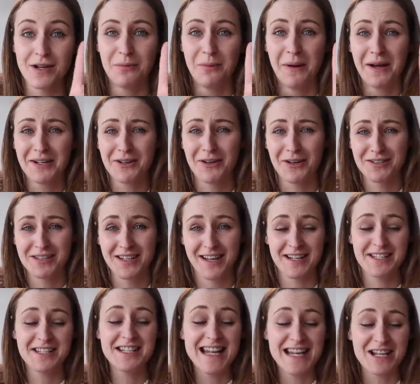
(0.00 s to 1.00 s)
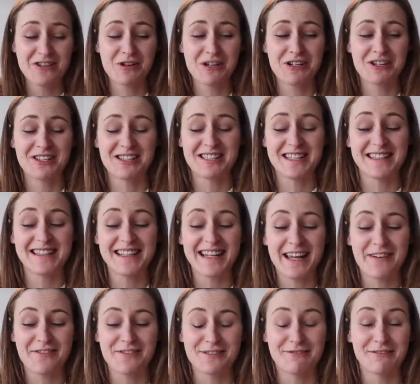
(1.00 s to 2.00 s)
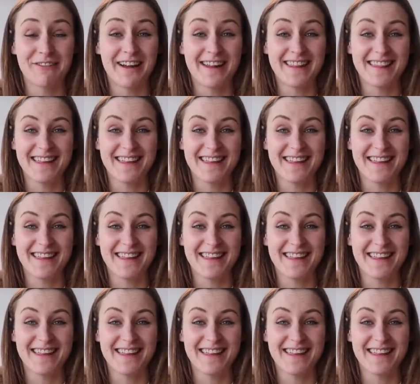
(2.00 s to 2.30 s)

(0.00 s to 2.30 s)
Oh my God, I literally just did the left and right